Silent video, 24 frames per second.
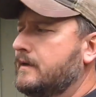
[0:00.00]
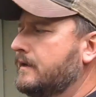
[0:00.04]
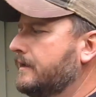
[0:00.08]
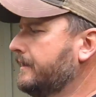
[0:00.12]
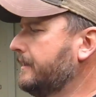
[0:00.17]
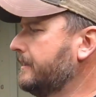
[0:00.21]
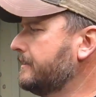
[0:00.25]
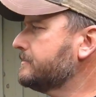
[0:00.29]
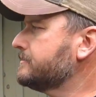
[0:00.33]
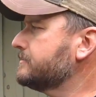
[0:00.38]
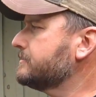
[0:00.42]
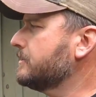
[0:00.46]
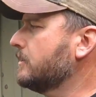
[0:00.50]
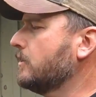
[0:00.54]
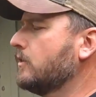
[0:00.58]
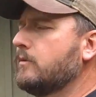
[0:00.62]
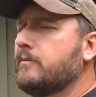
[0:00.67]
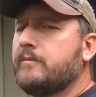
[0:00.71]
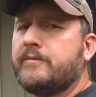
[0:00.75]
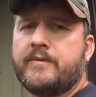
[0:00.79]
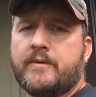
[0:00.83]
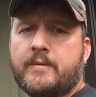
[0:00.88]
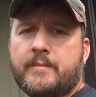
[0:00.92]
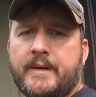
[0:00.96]
I got a
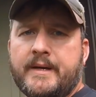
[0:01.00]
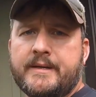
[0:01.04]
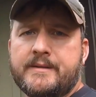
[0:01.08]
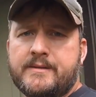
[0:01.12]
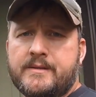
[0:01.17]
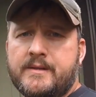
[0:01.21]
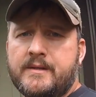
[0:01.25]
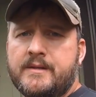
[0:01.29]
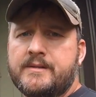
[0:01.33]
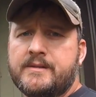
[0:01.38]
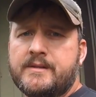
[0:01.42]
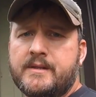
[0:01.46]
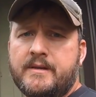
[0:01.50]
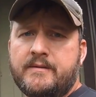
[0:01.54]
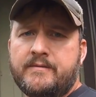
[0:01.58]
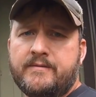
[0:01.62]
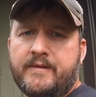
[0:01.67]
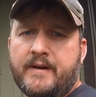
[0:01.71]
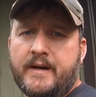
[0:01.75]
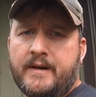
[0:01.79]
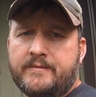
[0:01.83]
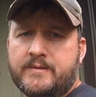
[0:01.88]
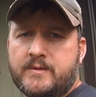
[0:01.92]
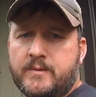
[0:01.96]
scope for my
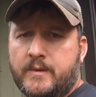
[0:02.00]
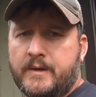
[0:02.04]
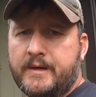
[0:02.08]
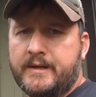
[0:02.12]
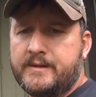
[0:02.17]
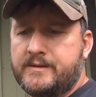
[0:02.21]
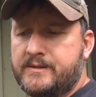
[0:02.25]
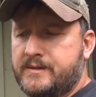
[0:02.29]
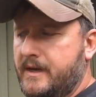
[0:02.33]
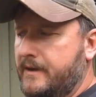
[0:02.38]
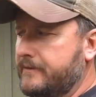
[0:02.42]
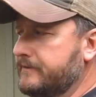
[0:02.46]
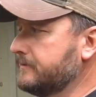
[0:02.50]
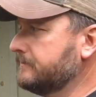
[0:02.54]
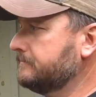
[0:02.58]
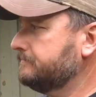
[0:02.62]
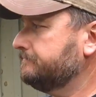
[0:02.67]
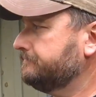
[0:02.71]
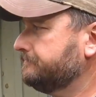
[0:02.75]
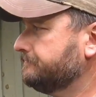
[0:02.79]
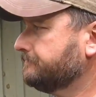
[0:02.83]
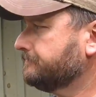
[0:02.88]
CZ527,